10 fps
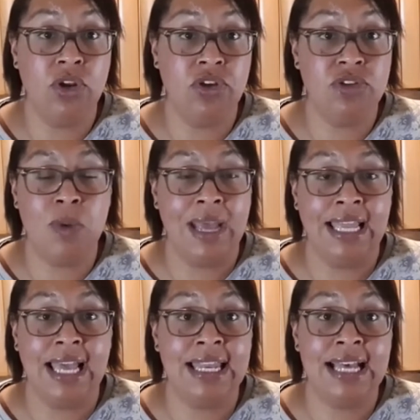lose weight,
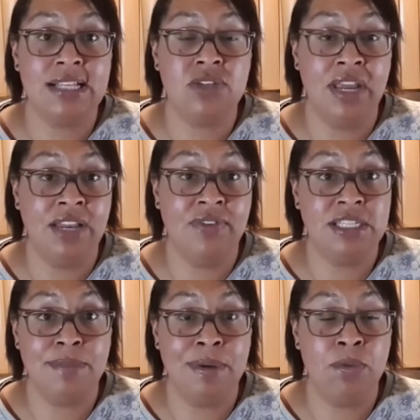and that's not anything
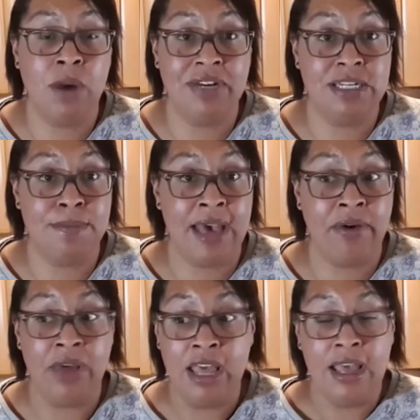to be worried about.